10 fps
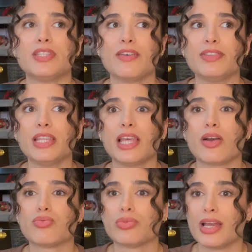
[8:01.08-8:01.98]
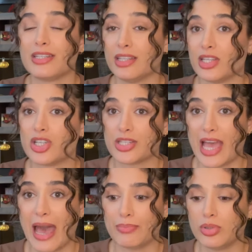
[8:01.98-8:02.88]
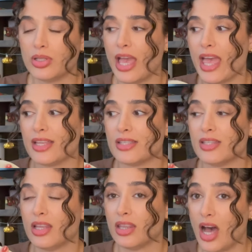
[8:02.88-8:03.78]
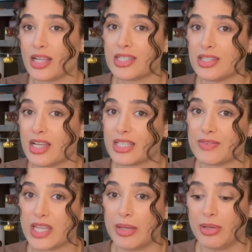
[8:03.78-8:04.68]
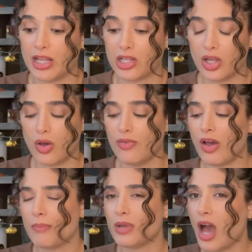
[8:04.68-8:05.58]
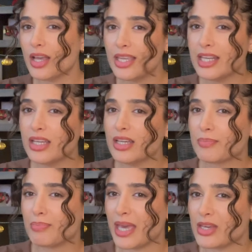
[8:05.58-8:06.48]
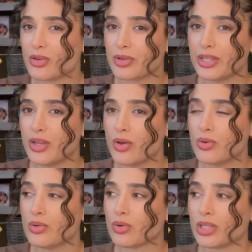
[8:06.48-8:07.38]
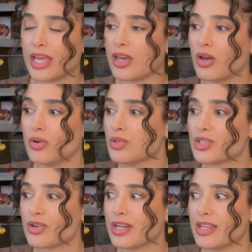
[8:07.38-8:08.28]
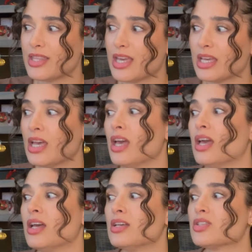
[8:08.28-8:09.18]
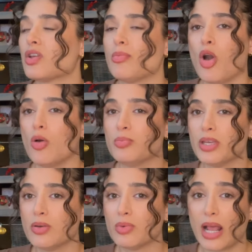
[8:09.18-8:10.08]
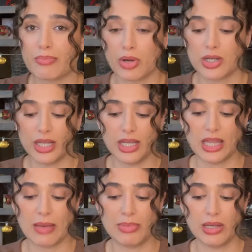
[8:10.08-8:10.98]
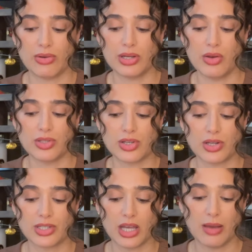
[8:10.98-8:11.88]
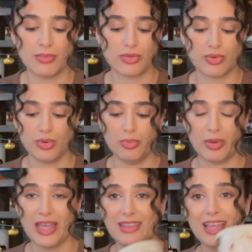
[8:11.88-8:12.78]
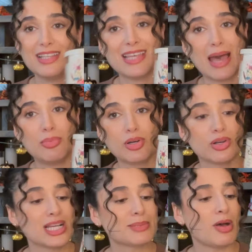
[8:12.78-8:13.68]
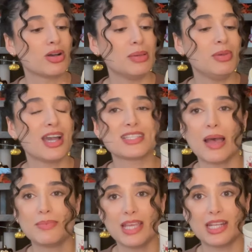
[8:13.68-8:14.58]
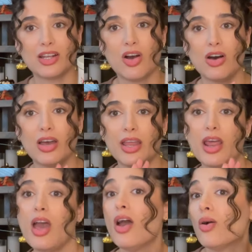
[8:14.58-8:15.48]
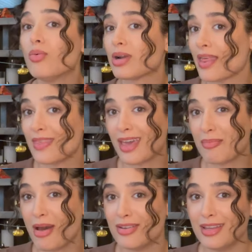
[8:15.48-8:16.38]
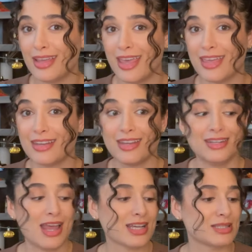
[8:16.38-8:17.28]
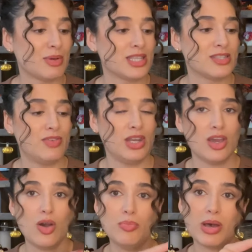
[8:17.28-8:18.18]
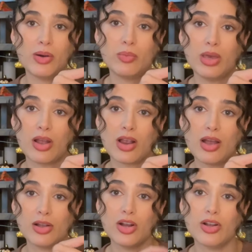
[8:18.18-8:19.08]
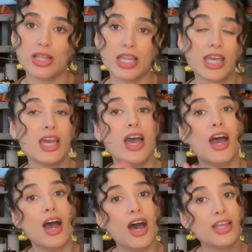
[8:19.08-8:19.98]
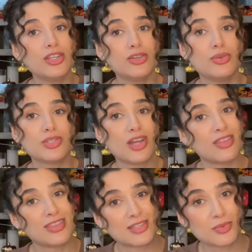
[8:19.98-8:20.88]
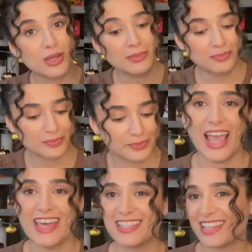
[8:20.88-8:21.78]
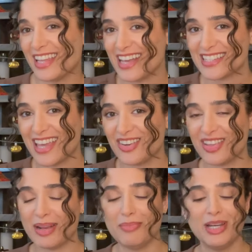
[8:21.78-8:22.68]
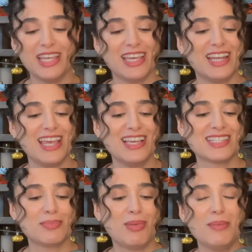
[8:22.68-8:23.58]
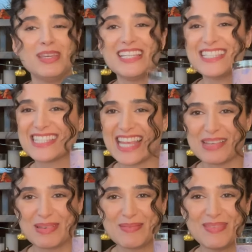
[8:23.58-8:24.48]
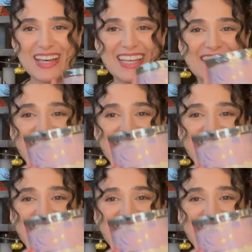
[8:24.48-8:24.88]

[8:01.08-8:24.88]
definitely like a red delicious apple and lots and lots of cinnamon and clove. I'm not getting a bakery note or like oats or anything. So I'm hoping when I burn it, that bakery note starts to come through, but that's apple crisp. I'll keep you guys updated on what I think about it in next month's video, but we are currently unused on this one. And then the last candle that I'm putting in is pumpkin cinnamon bun.